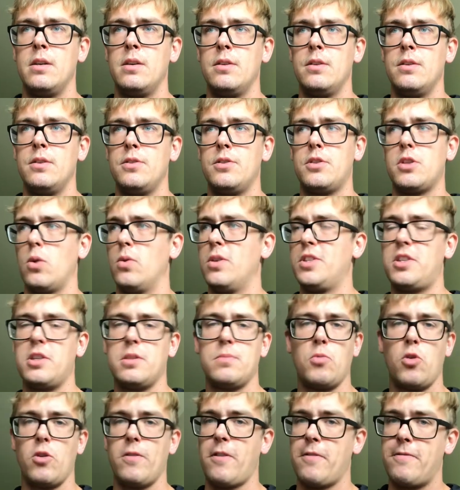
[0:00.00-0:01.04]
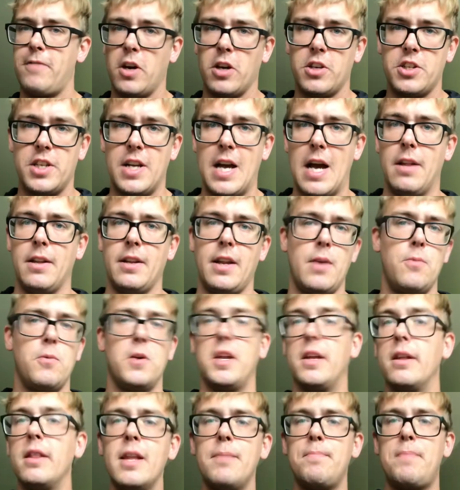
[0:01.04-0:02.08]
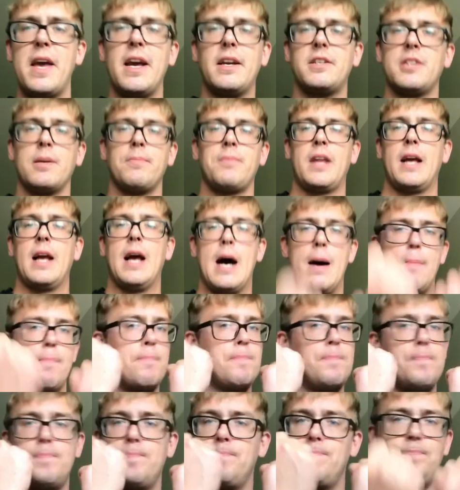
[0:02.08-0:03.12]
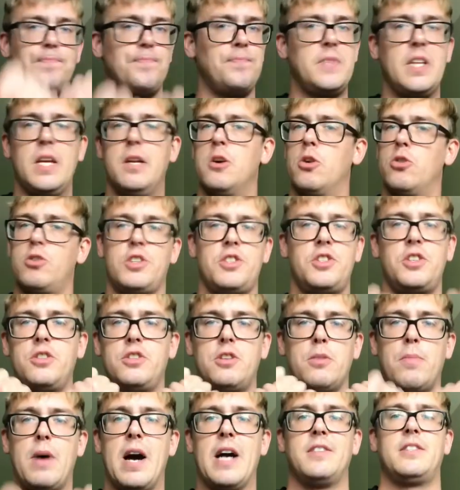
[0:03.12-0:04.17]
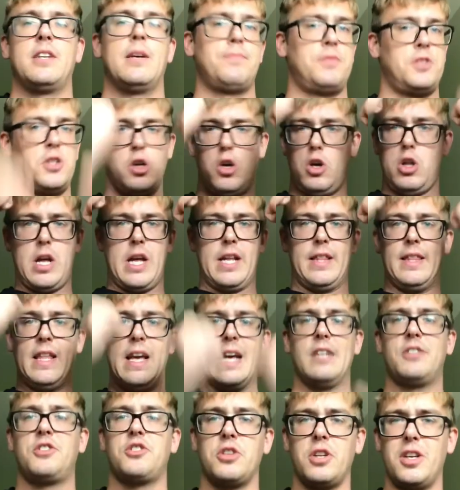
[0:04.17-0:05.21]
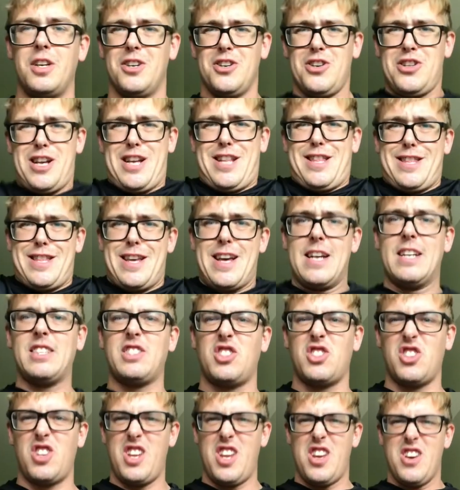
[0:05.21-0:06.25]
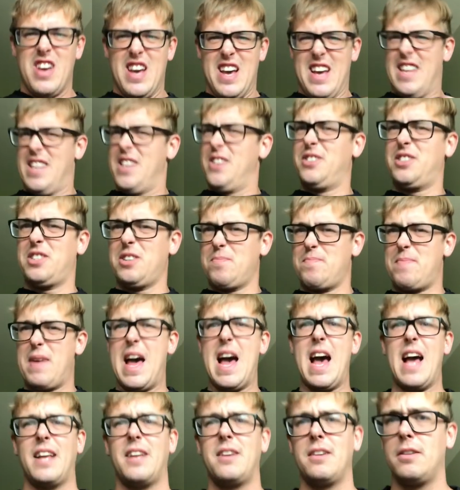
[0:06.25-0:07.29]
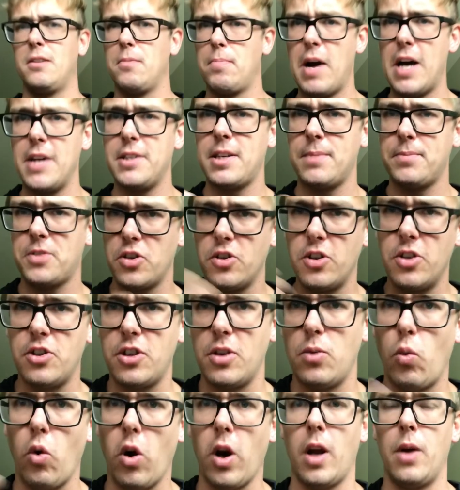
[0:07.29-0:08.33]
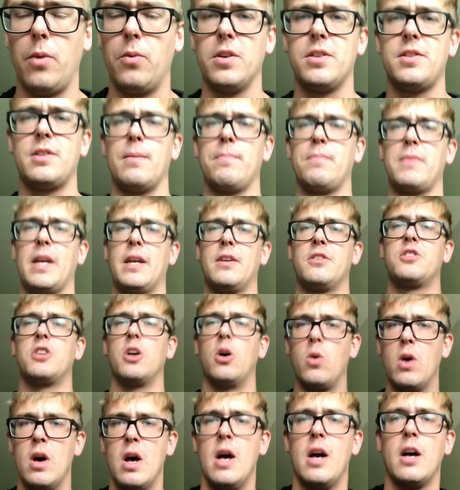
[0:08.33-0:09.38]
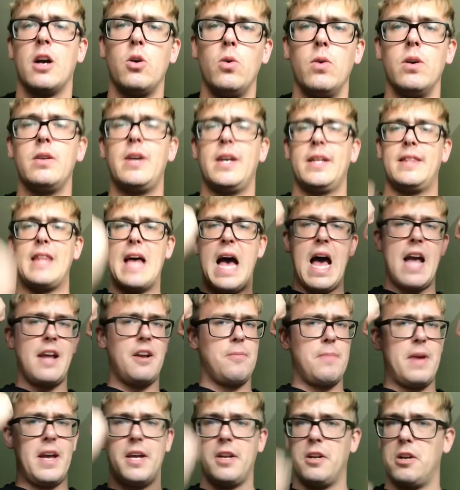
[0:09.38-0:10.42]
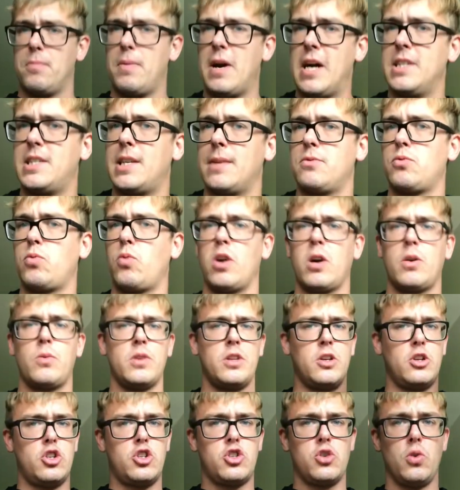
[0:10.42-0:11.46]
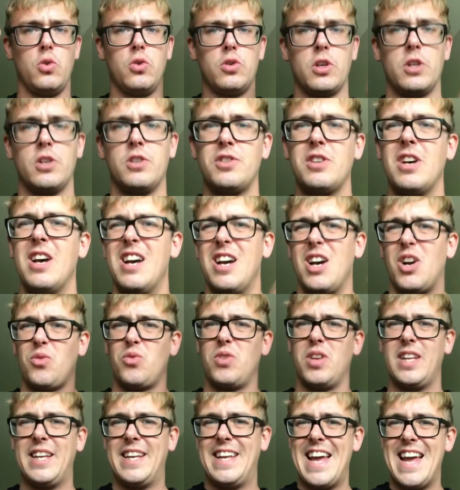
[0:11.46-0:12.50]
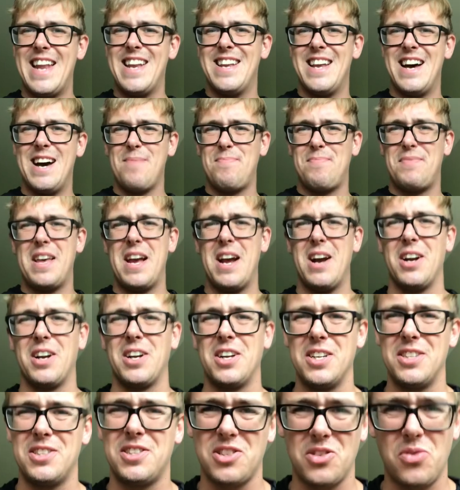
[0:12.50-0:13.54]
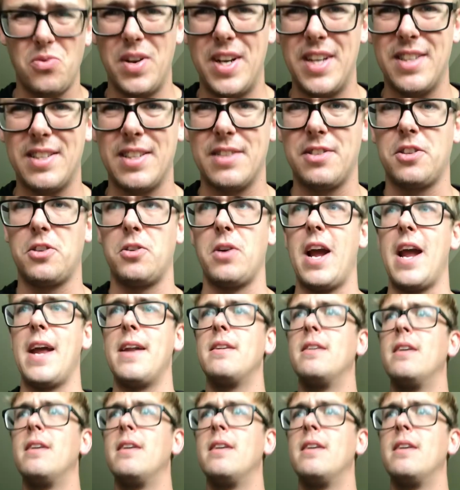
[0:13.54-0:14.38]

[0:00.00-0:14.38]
So it's just more for functionality. When you pick something up, you don't just use your biceps. You go like this, or you go like this, or you use your back. Your biceps are usually working with something. So going like that, you're making your biceps work with your shoulders, really getting up there, good squeeze, that's great.